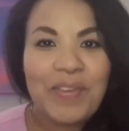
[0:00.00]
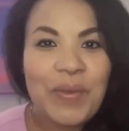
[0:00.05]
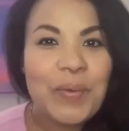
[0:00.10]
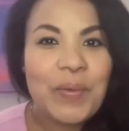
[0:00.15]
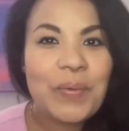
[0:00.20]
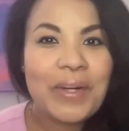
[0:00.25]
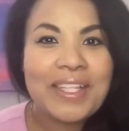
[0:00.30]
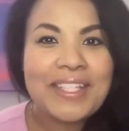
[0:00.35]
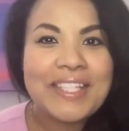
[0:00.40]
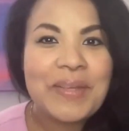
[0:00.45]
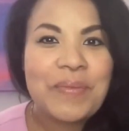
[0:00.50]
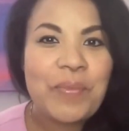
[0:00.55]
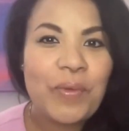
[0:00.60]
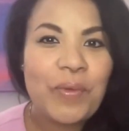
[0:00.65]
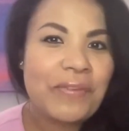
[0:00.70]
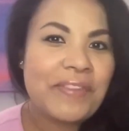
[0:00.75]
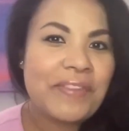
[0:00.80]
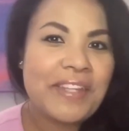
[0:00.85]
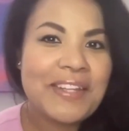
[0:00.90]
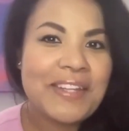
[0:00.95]
want to see more
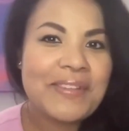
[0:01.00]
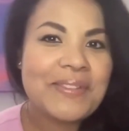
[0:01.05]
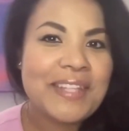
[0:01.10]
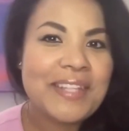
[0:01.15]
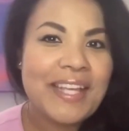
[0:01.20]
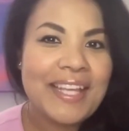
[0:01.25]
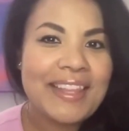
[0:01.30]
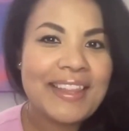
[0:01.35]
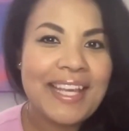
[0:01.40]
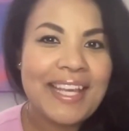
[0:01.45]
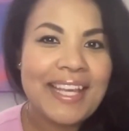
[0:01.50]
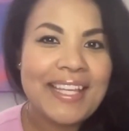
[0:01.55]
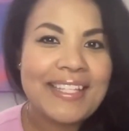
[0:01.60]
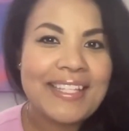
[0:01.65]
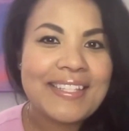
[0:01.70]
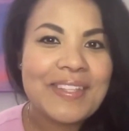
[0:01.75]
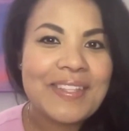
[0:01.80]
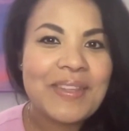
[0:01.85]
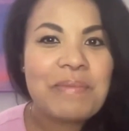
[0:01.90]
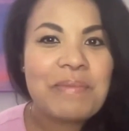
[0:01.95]
videos like this,
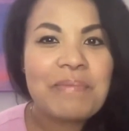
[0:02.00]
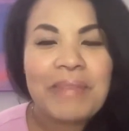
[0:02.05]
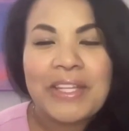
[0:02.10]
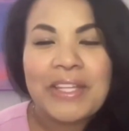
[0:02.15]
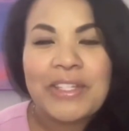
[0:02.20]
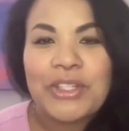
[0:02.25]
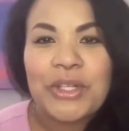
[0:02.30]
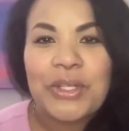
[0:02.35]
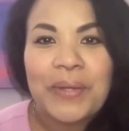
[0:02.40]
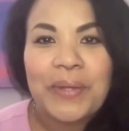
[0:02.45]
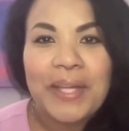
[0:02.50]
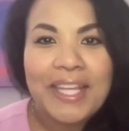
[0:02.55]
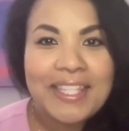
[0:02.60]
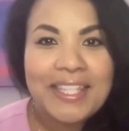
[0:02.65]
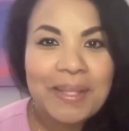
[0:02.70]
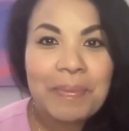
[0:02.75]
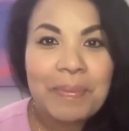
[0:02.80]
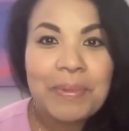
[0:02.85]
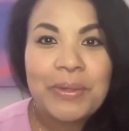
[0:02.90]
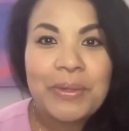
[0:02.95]
make sure you hit
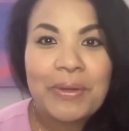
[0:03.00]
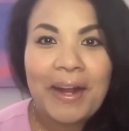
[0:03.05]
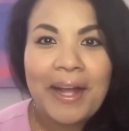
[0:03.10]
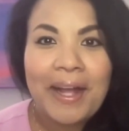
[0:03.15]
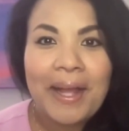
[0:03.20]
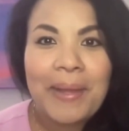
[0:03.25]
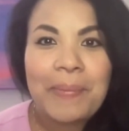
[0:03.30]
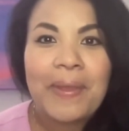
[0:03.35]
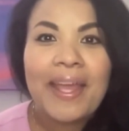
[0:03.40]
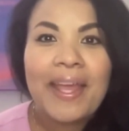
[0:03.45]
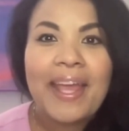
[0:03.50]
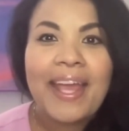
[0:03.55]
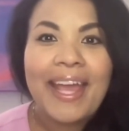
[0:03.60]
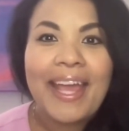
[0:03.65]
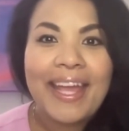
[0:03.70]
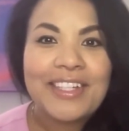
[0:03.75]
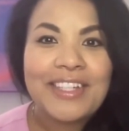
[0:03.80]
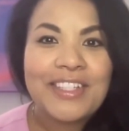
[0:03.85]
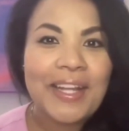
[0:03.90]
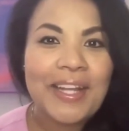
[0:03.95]
subscribe and
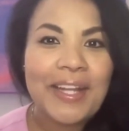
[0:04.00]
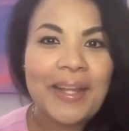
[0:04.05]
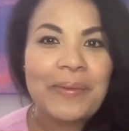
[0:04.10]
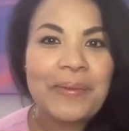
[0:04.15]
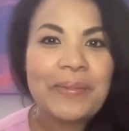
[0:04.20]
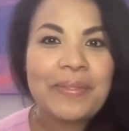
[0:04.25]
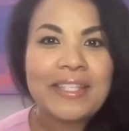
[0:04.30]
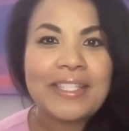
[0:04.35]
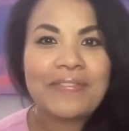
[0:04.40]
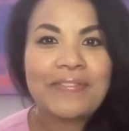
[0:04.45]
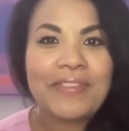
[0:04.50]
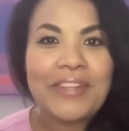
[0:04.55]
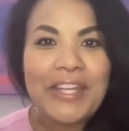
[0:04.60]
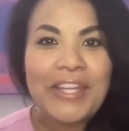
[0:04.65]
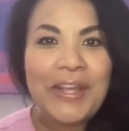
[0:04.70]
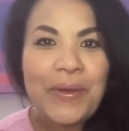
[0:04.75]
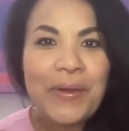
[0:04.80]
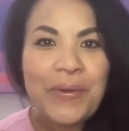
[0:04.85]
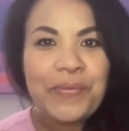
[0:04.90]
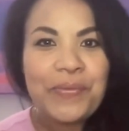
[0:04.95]
check out this
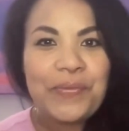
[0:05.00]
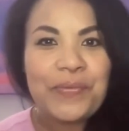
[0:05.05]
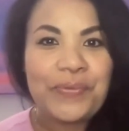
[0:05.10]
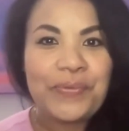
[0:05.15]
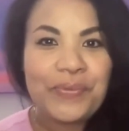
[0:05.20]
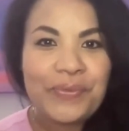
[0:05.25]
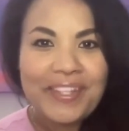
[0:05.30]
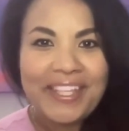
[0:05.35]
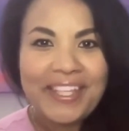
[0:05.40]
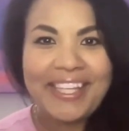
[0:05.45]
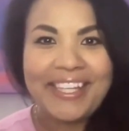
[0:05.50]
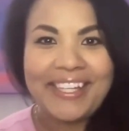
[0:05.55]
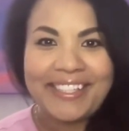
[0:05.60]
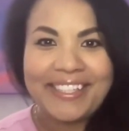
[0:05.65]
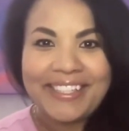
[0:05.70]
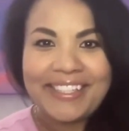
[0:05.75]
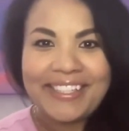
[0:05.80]
video here.